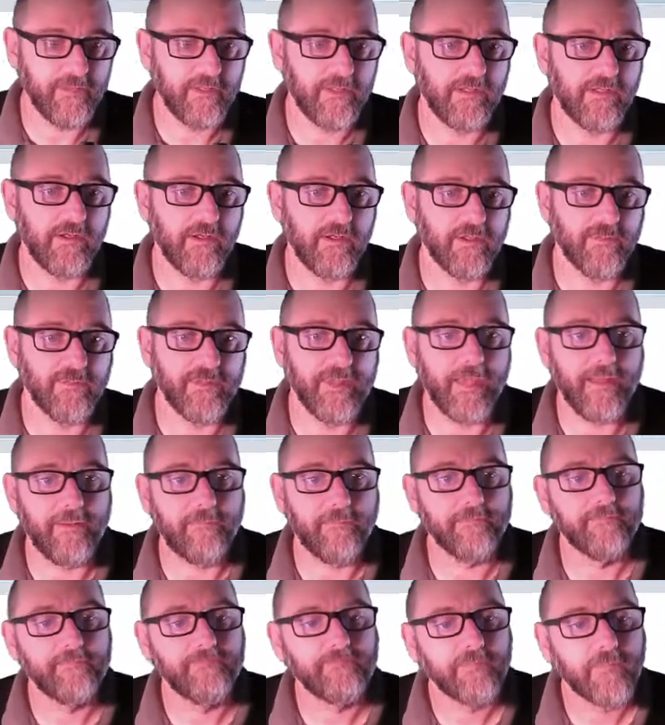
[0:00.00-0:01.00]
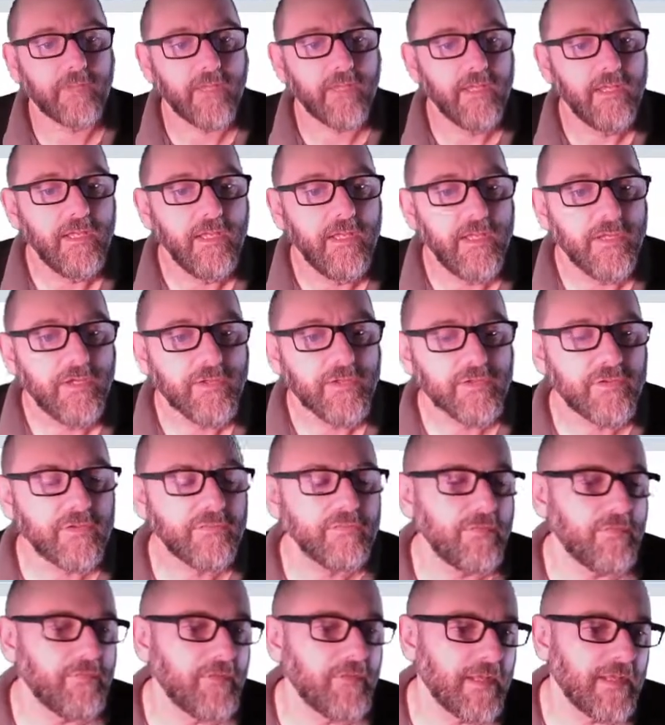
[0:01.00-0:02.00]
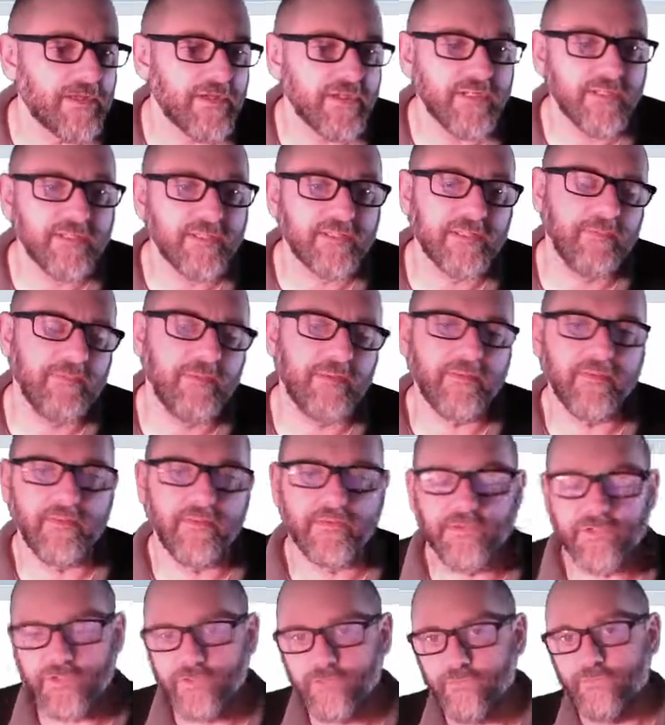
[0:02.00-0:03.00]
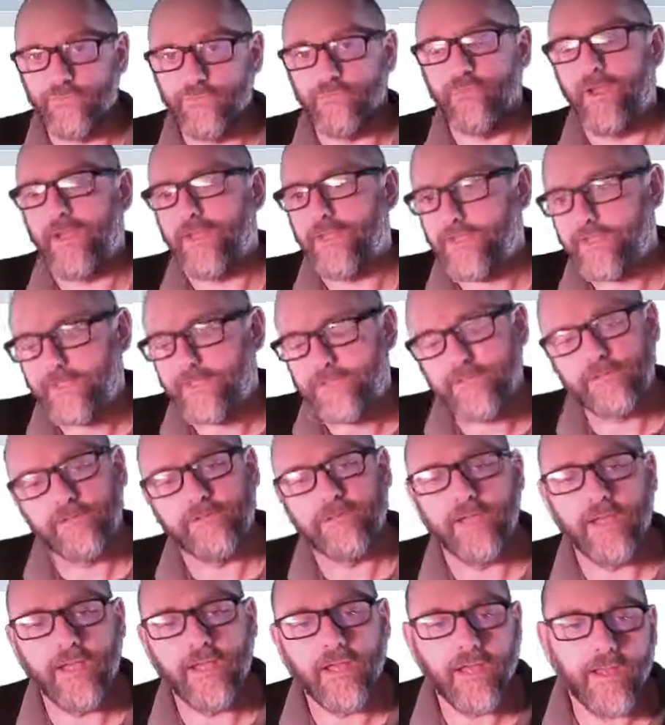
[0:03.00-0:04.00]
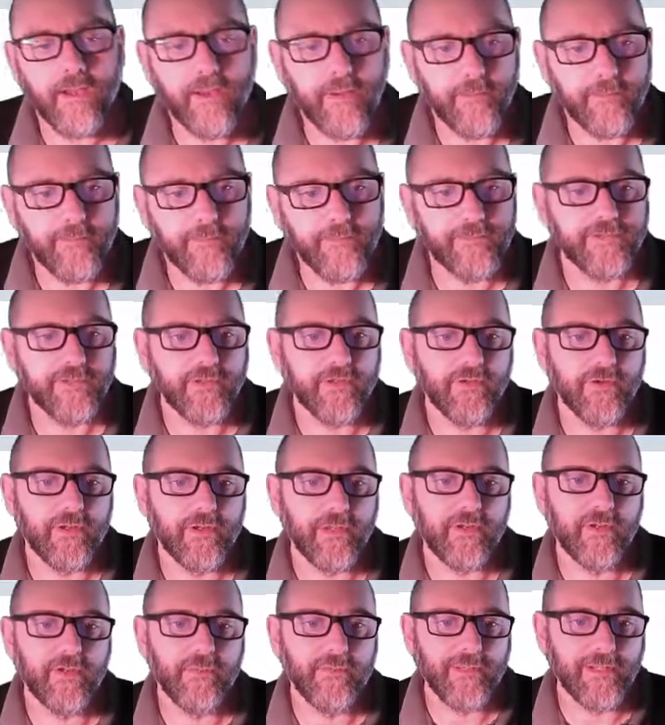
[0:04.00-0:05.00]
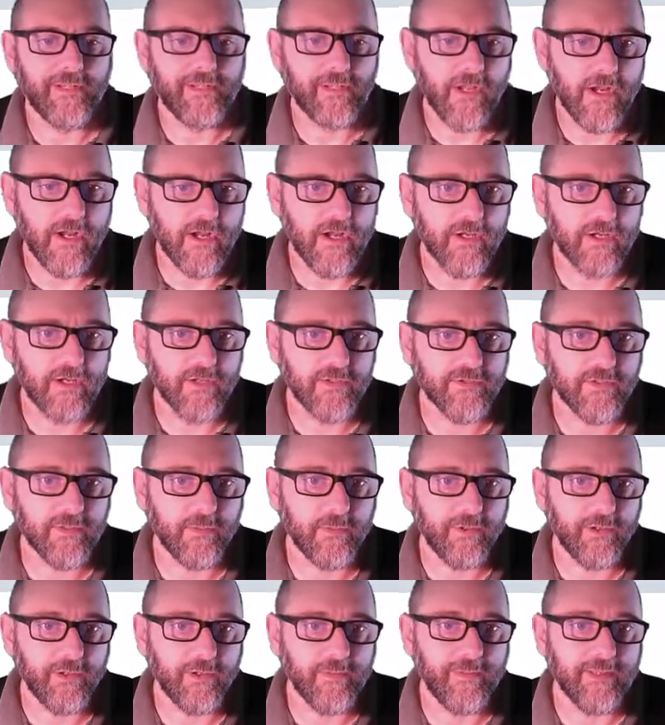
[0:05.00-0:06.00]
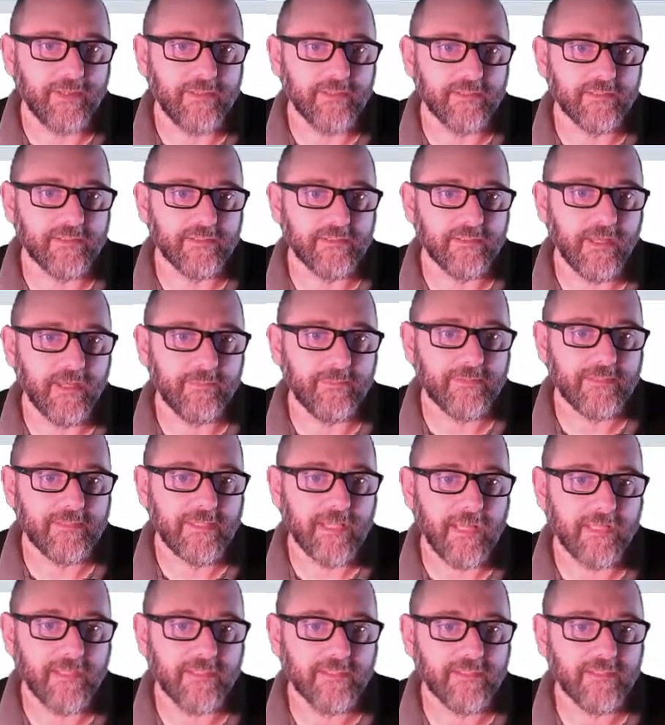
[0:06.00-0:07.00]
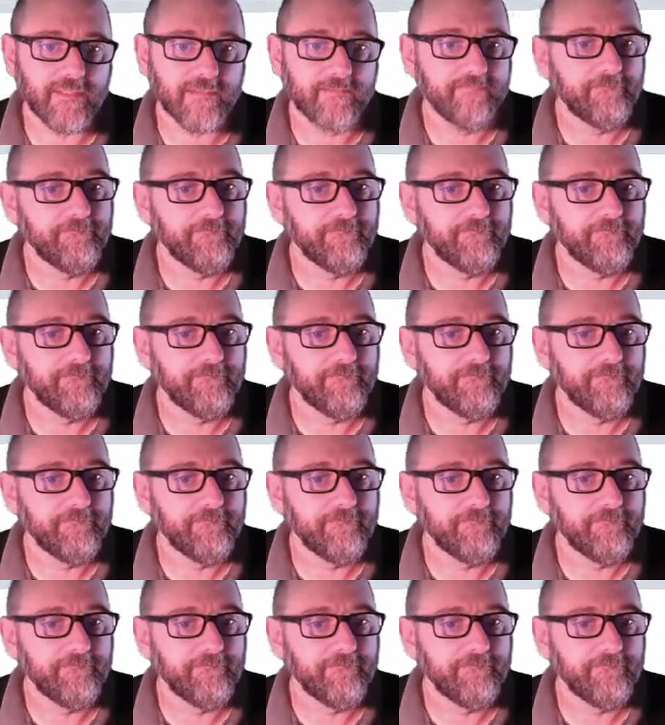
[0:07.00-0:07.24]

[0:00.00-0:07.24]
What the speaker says: Call them that. Student reflection is something that the student writes. So it could be long, so we're going to make this type text.